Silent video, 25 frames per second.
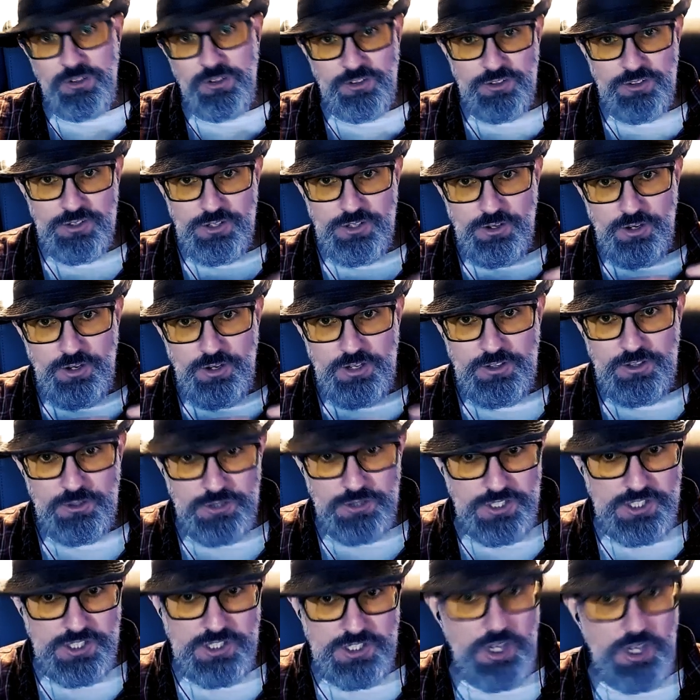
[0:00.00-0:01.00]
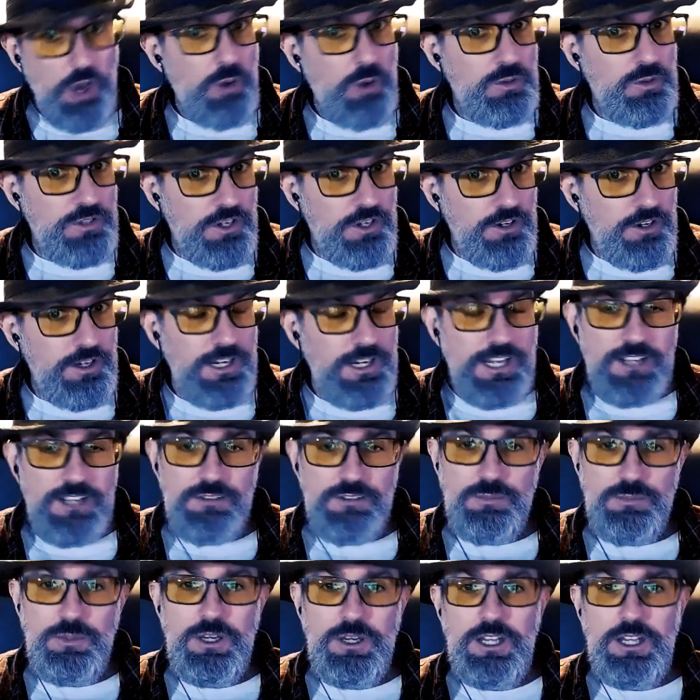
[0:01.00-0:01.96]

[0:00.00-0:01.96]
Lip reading: There are those stones underneath,